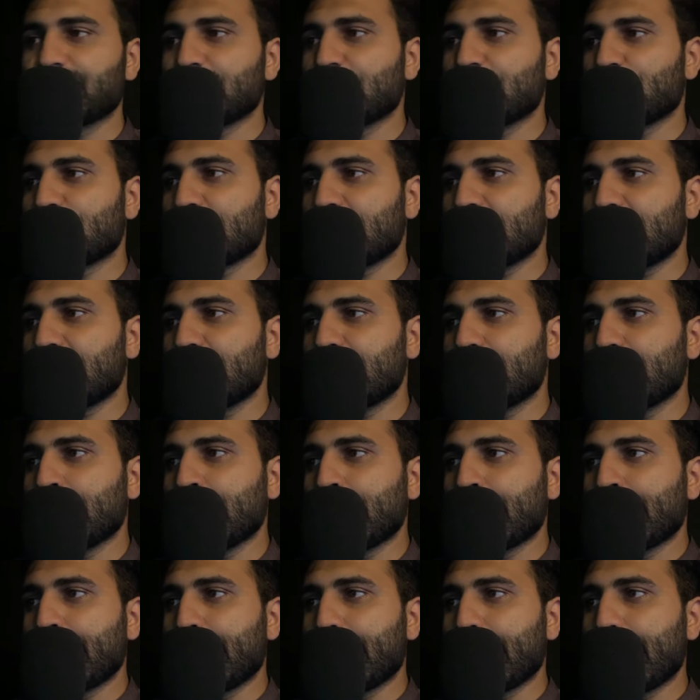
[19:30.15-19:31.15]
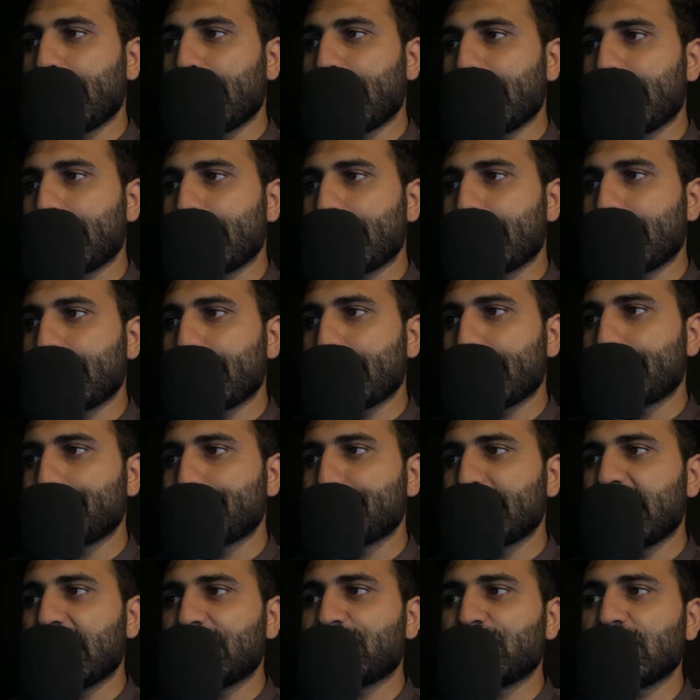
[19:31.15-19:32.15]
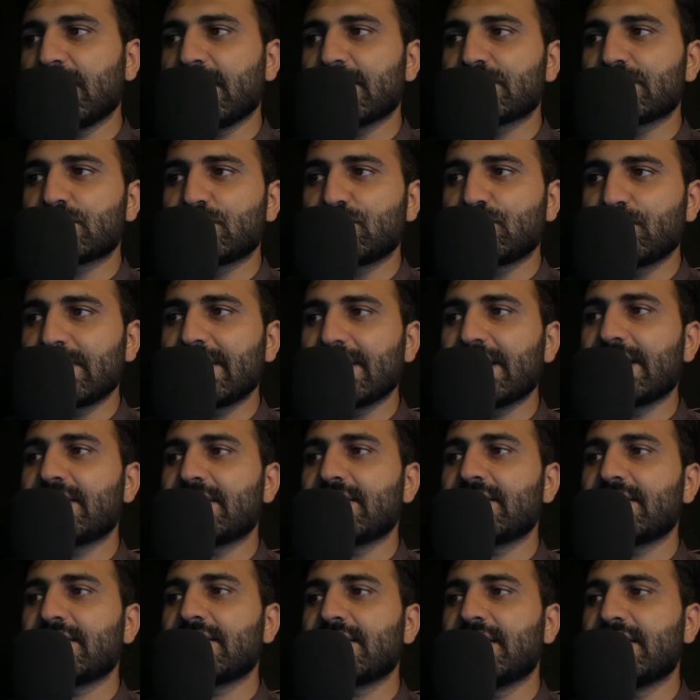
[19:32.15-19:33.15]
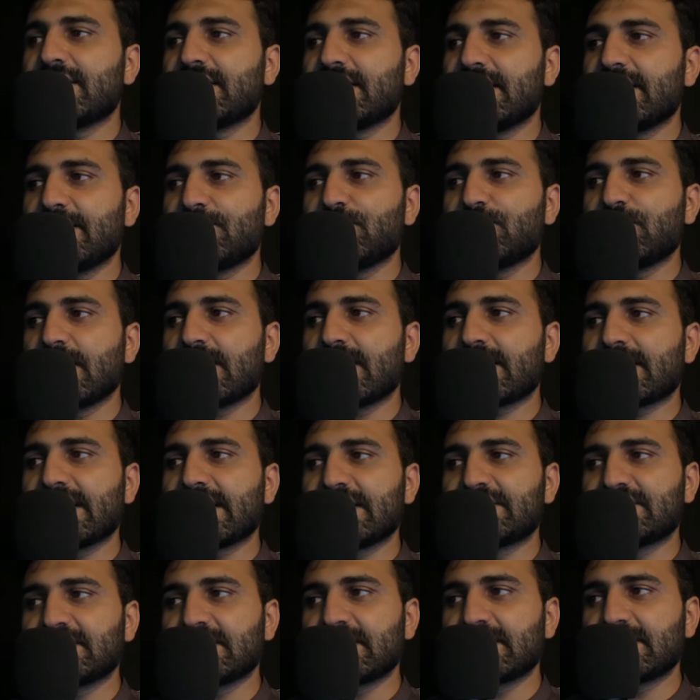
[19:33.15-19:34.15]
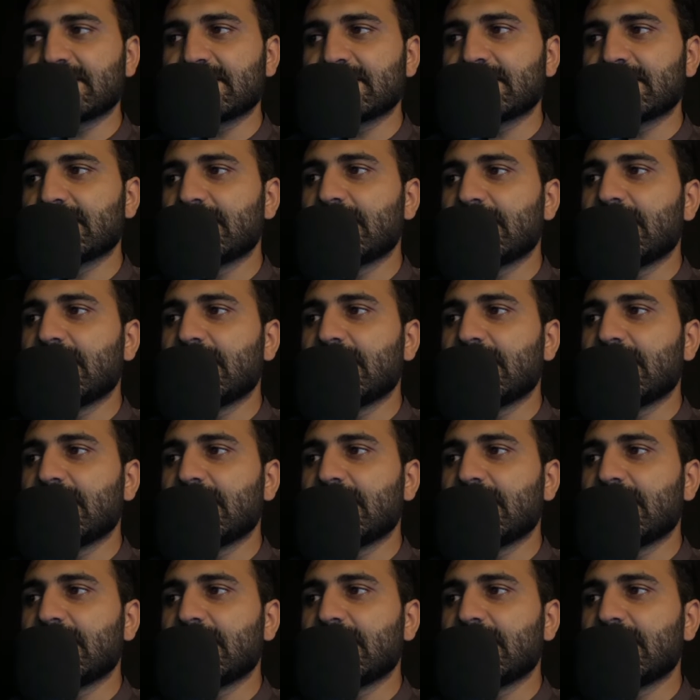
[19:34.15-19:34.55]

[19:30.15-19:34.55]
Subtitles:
Okay, and here we are throwing error and here we are catching it,